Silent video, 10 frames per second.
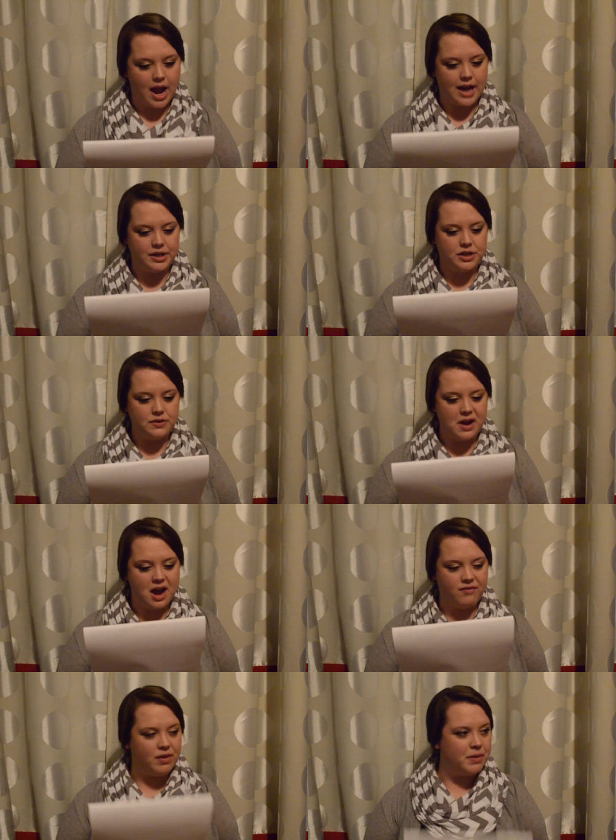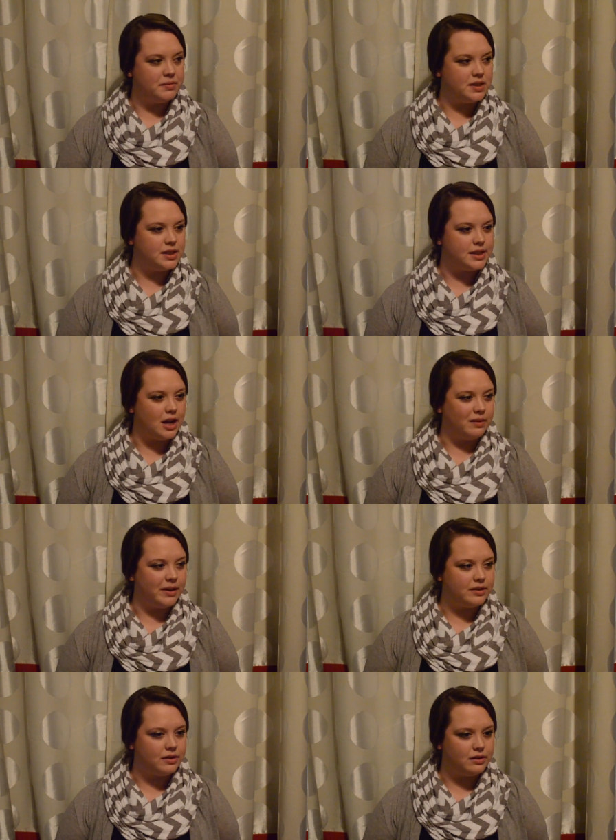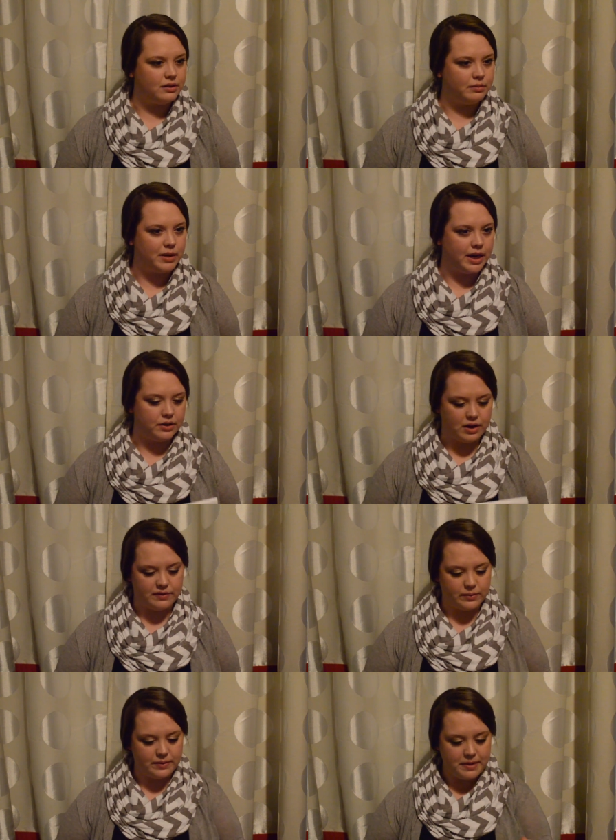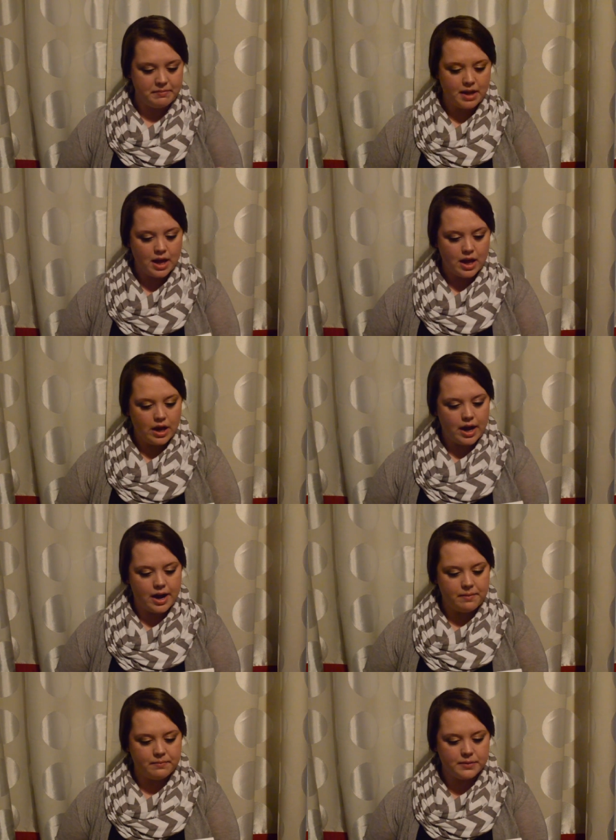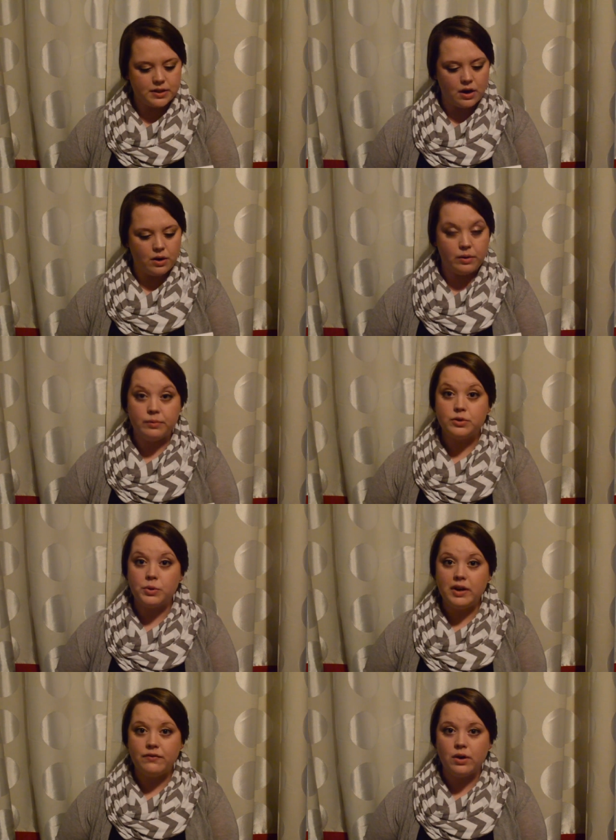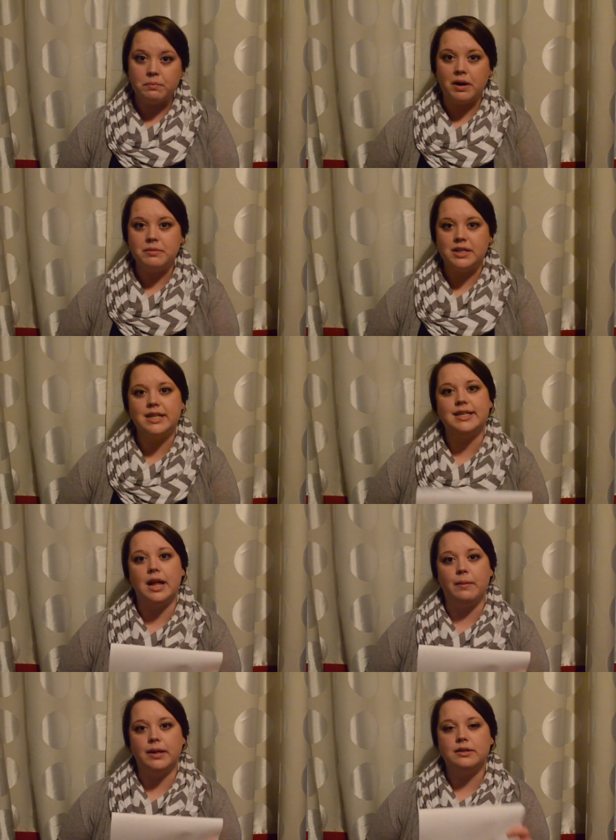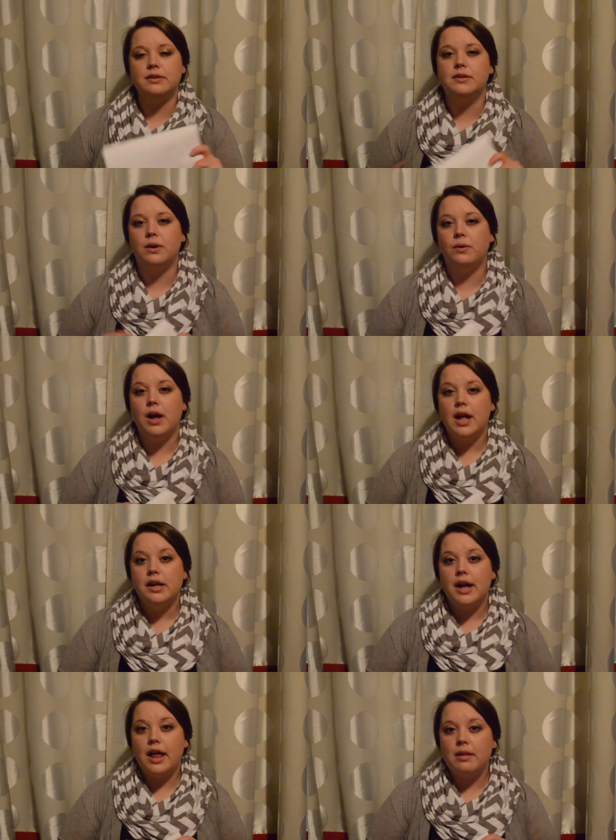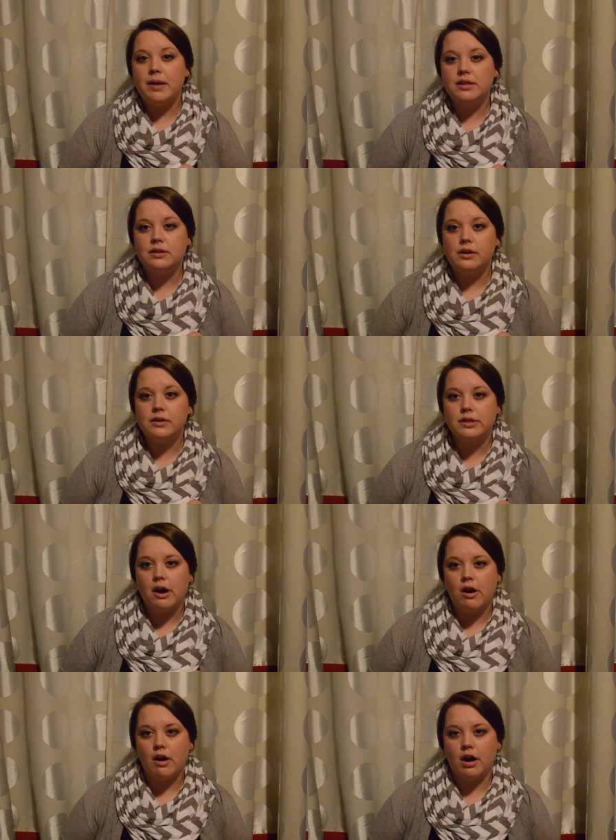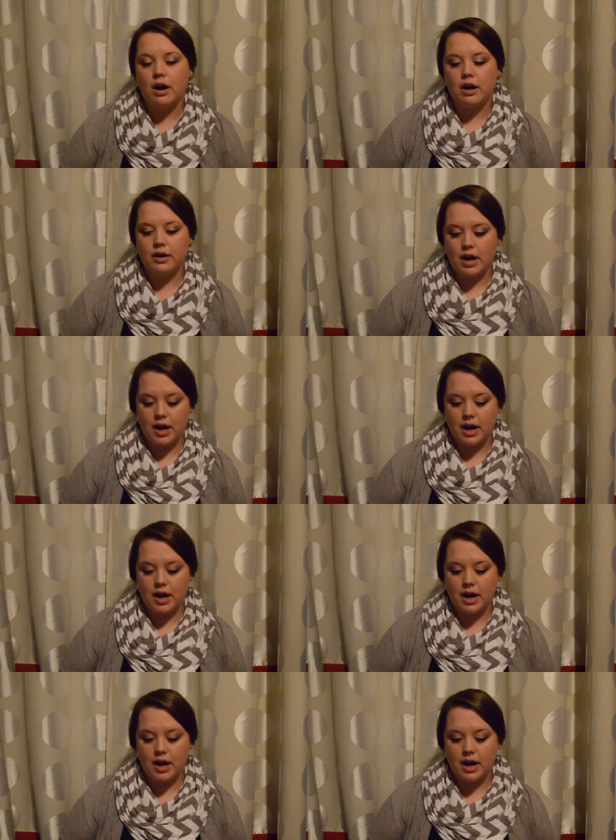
I do have a Bum Genius Elemental, but I don't have it with me. Um, so 24 Bum Genius Elementals. So elementals are